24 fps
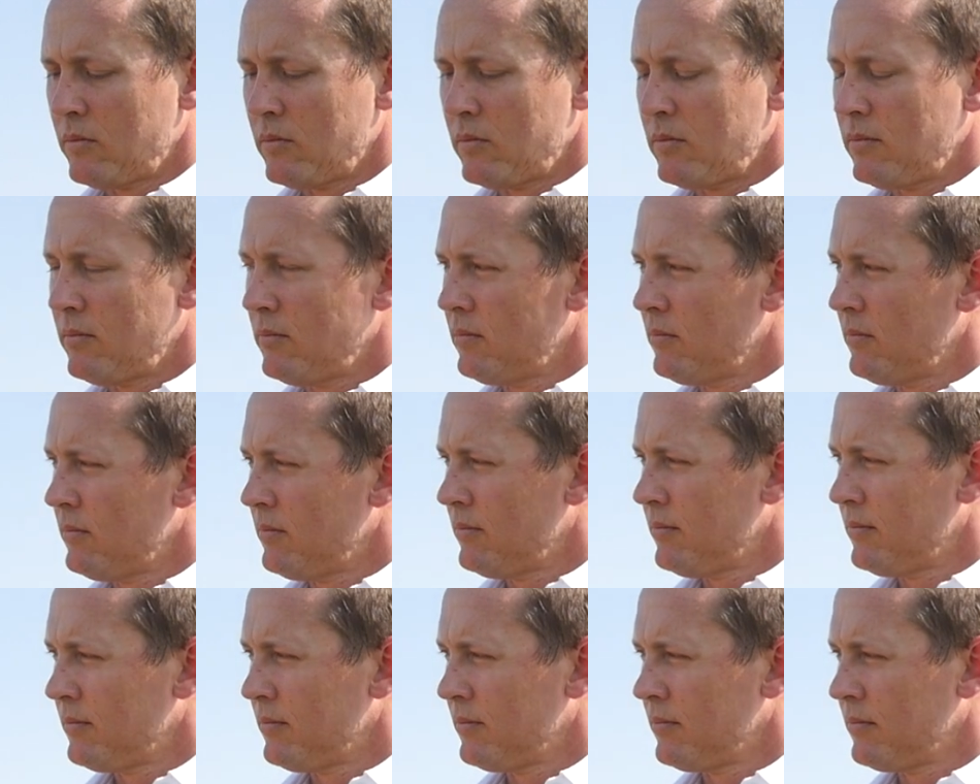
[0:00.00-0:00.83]

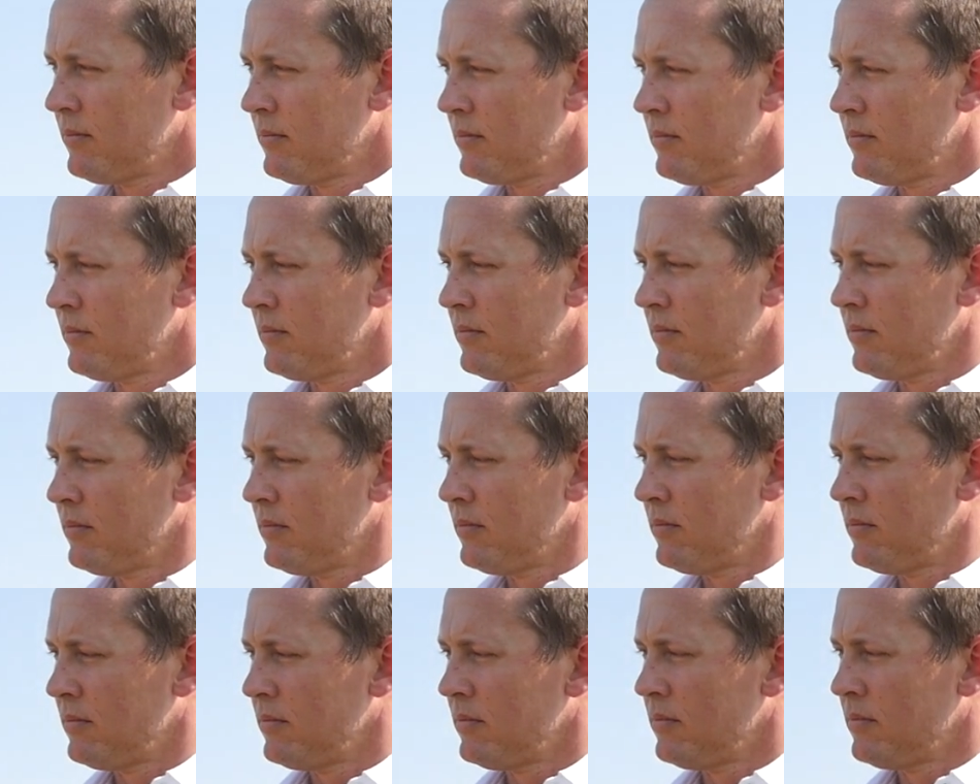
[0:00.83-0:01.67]

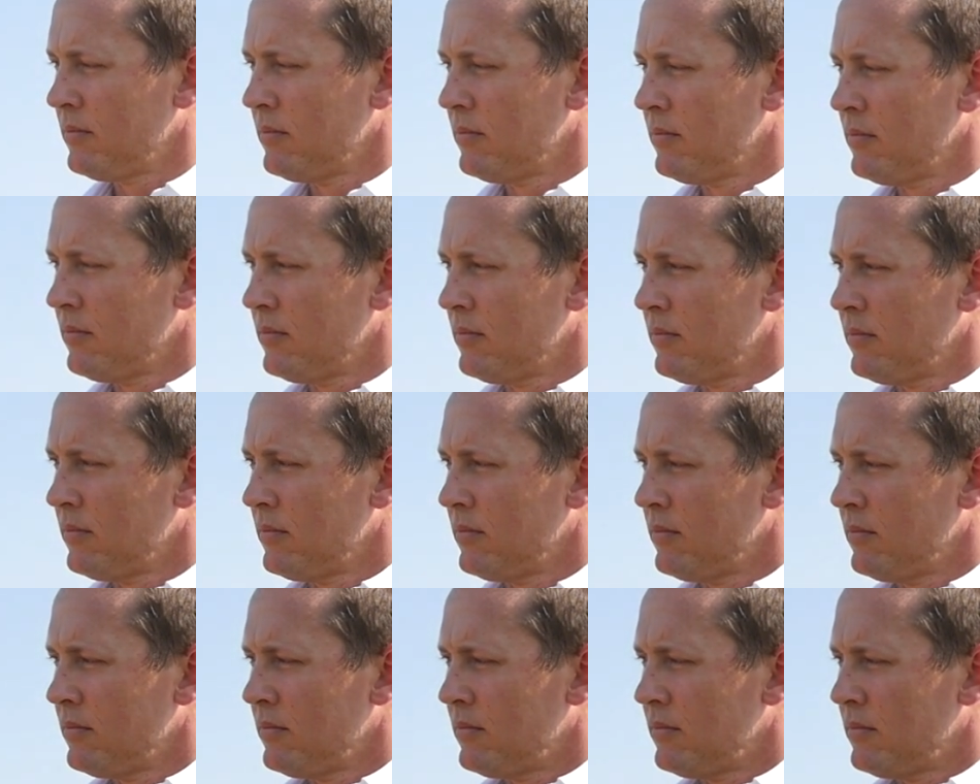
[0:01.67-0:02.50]

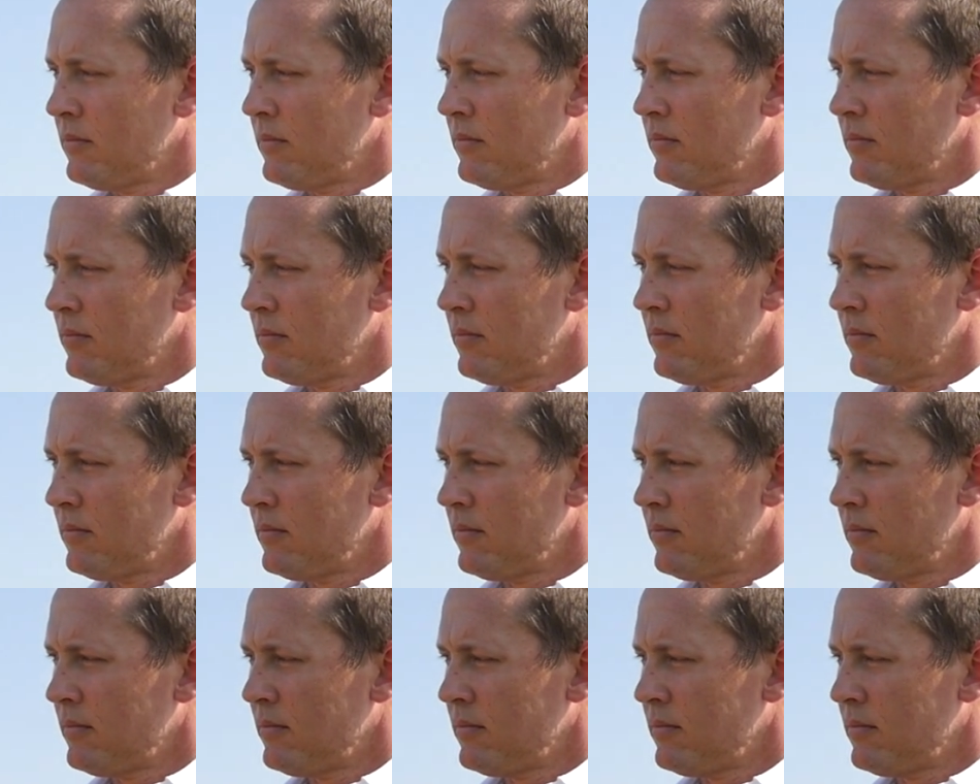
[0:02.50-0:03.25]
The person shown says nothing.